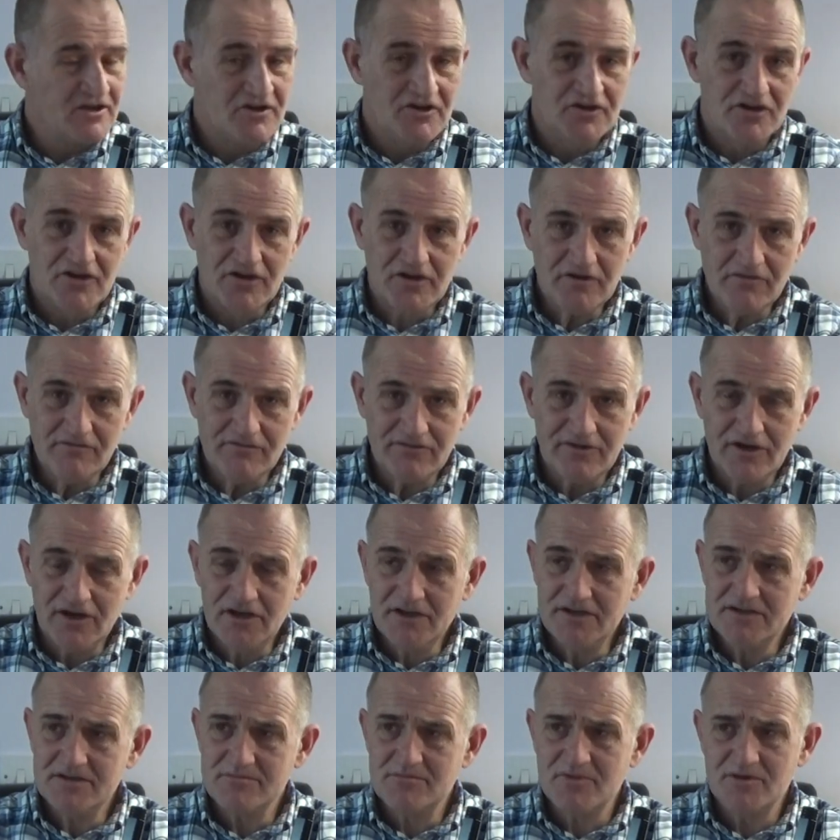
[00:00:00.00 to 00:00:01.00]
You can
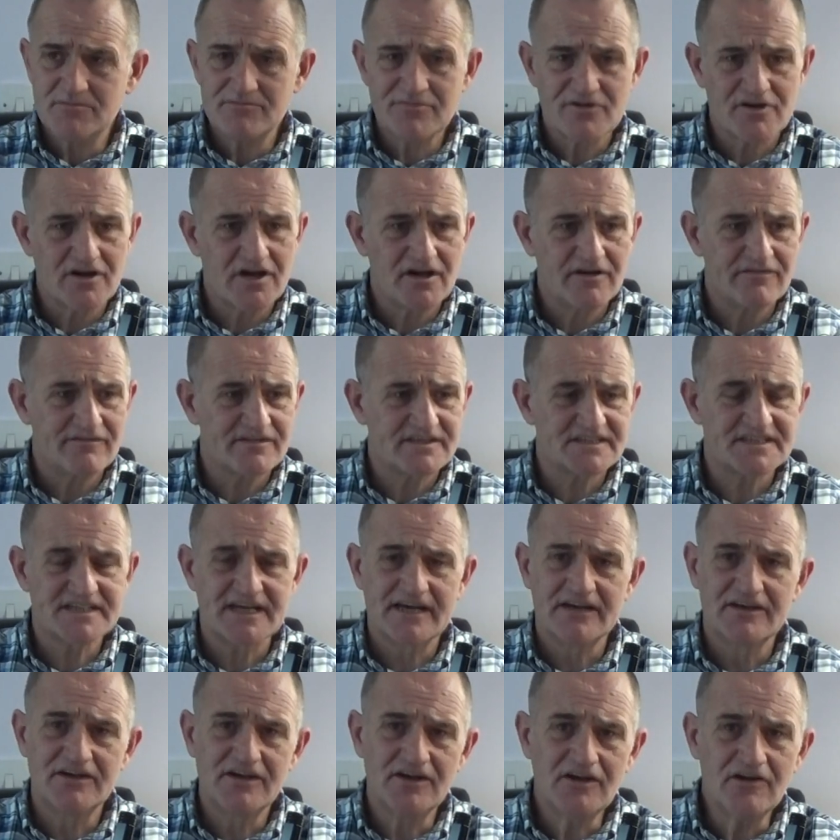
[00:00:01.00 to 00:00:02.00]
find them on private
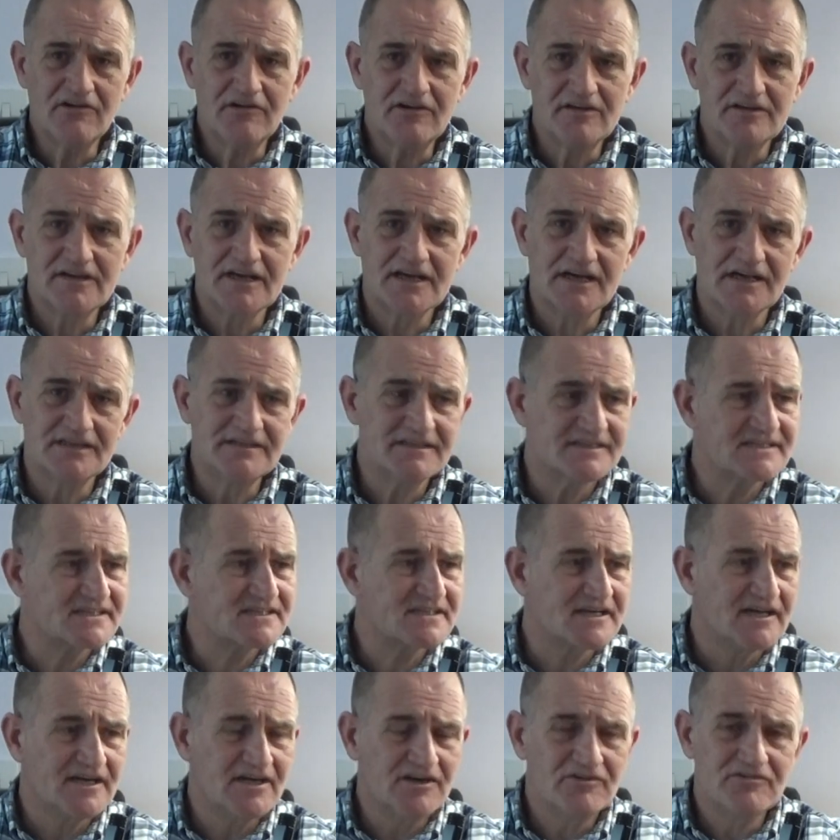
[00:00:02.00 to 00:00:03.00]
sale. You go on
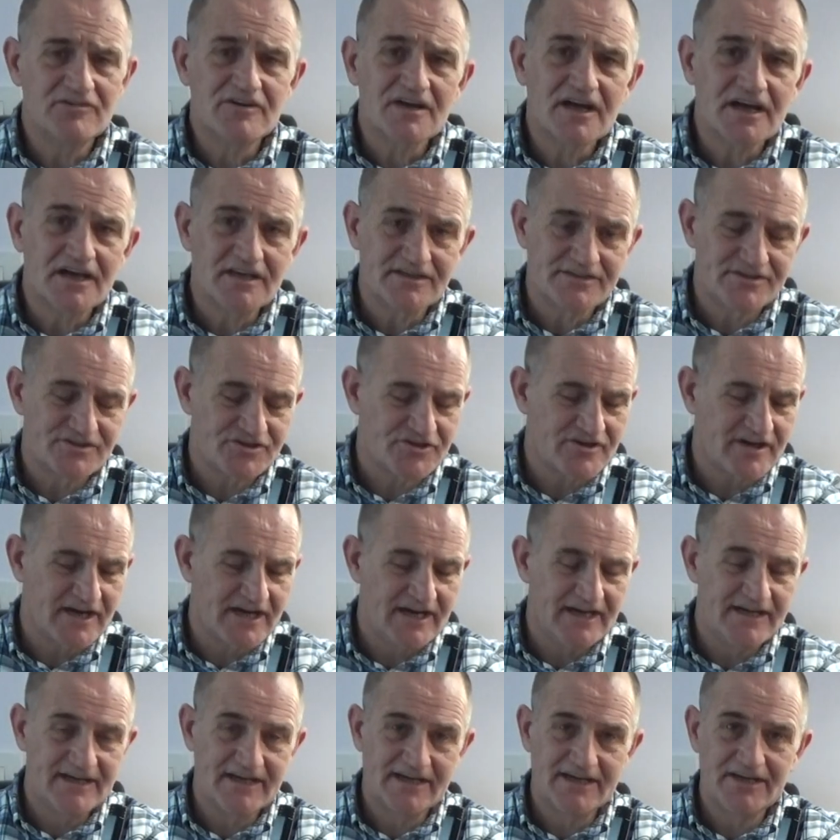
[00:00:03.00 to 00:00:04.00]
Gunstar or Gun
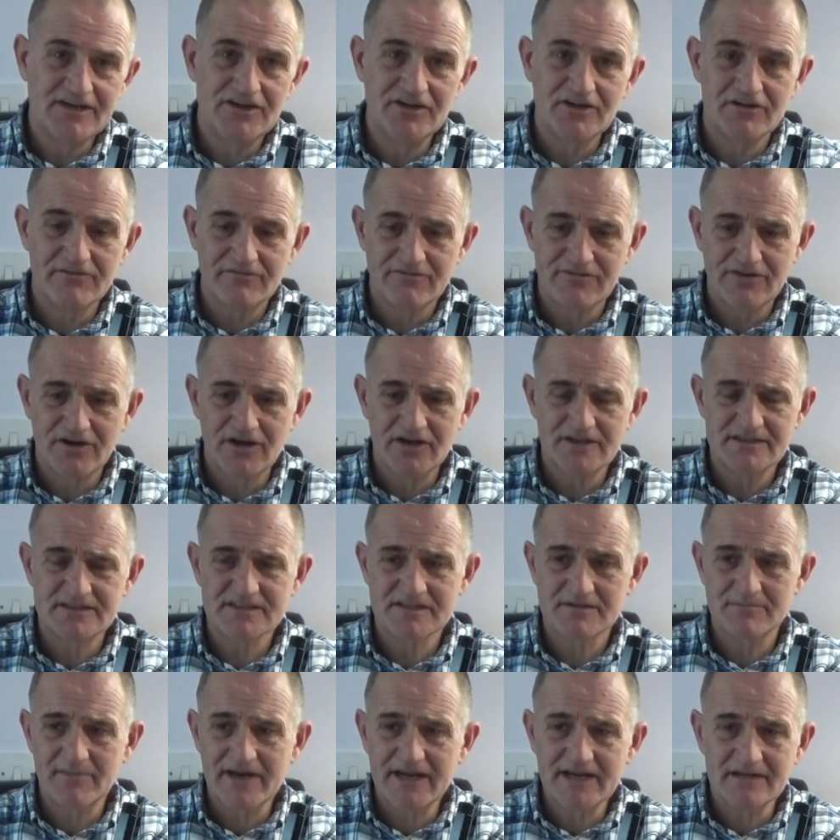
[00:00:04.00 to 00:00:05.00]
Trader, you can find
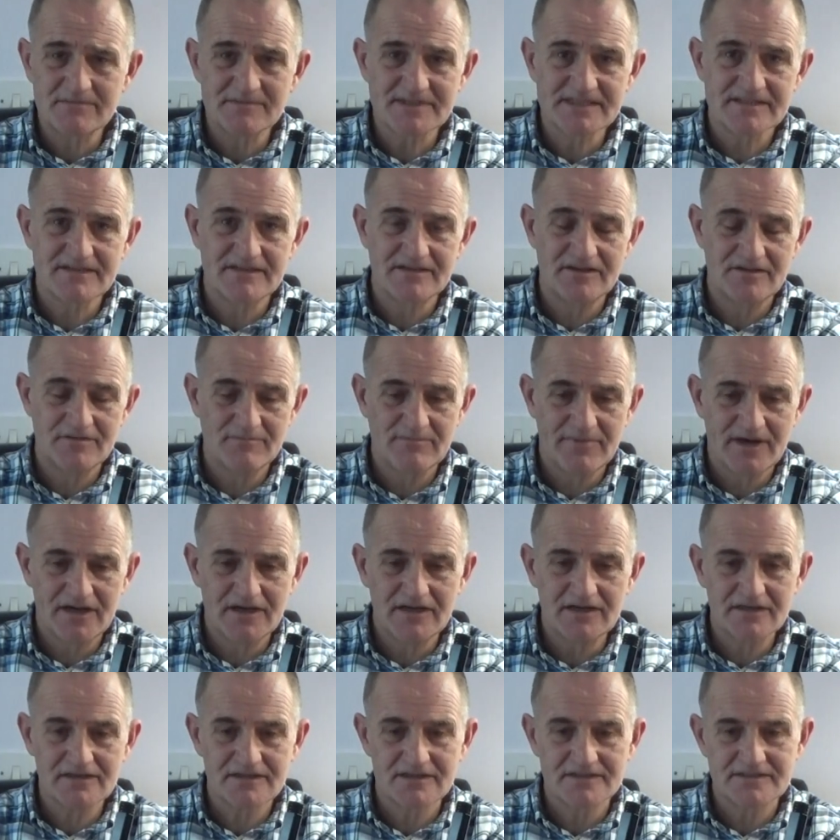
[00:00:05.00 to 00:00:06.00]
some absolutely
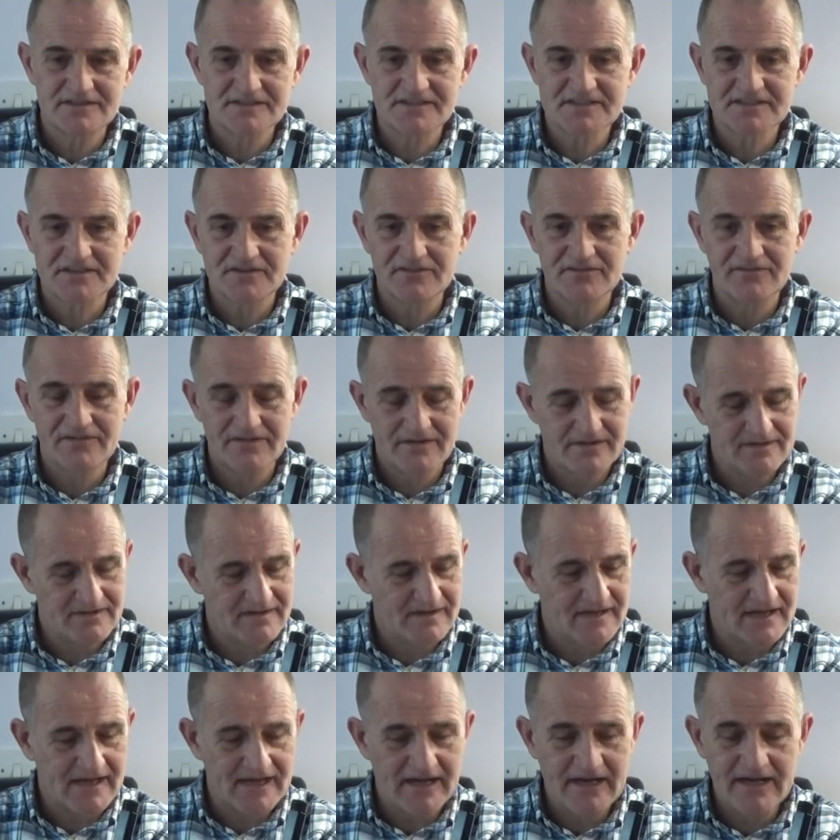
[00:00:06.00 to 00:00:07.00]
bargains on
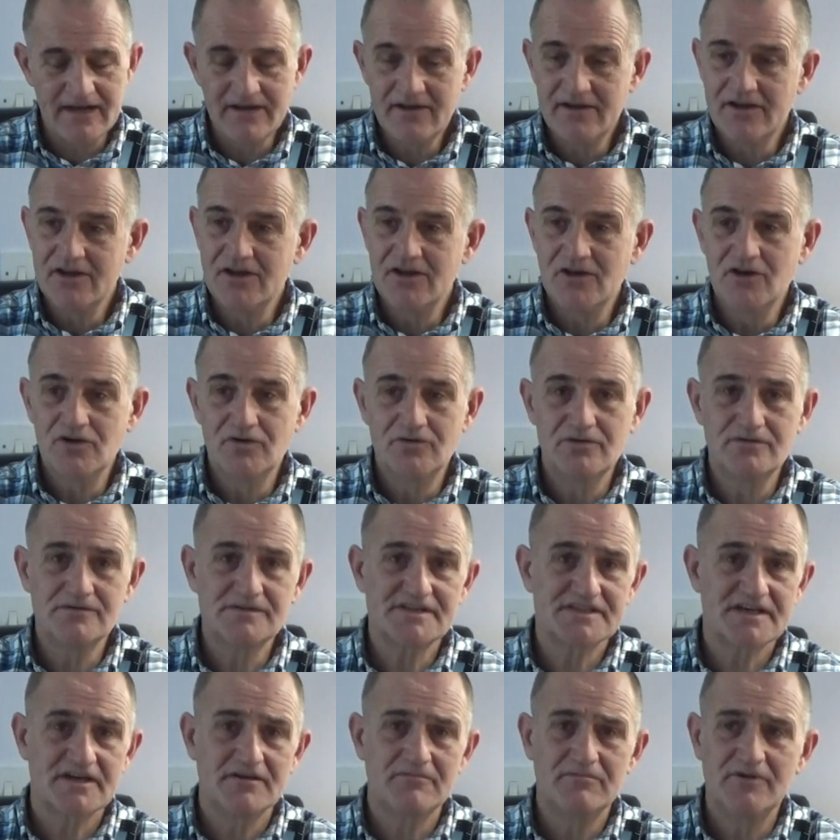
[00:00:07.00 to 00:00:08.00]
there.
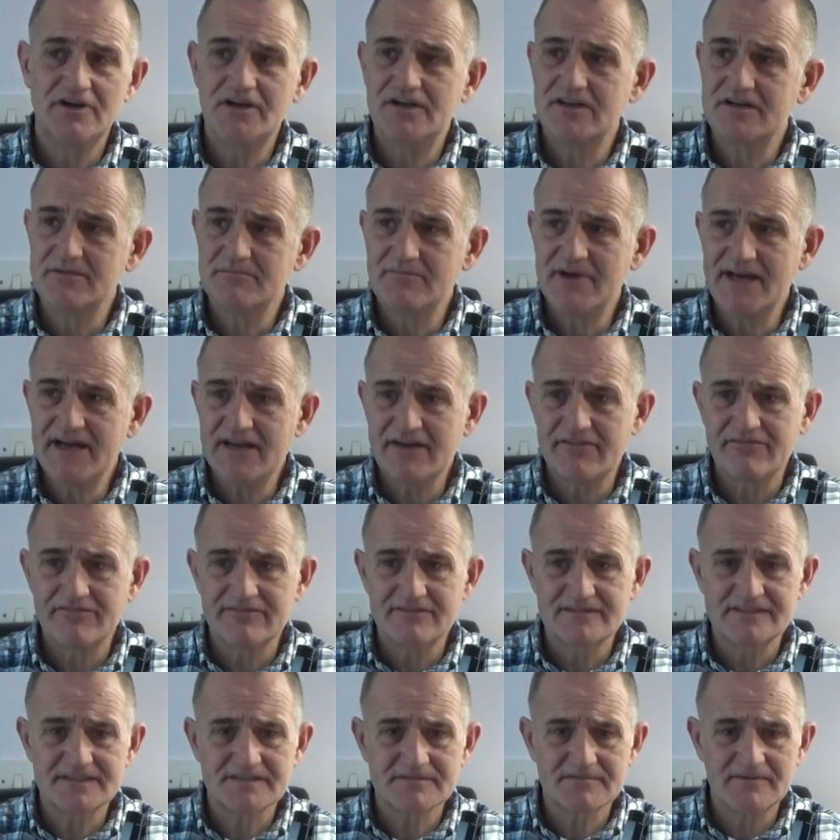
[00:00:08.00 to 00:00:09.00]
Also word of mouth
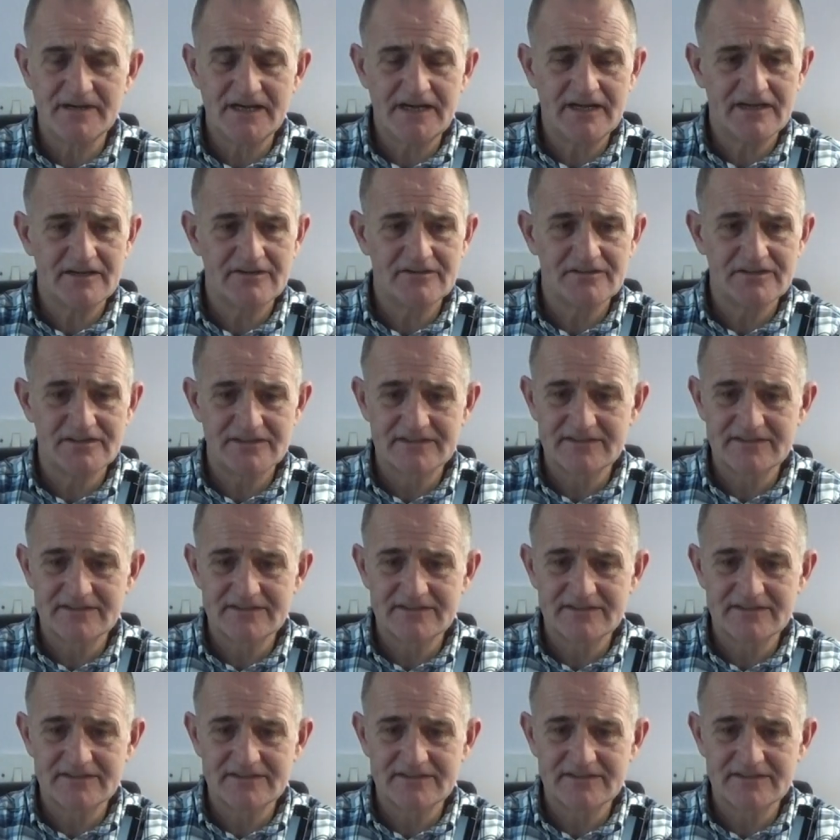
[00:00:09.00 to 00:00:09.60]
as well.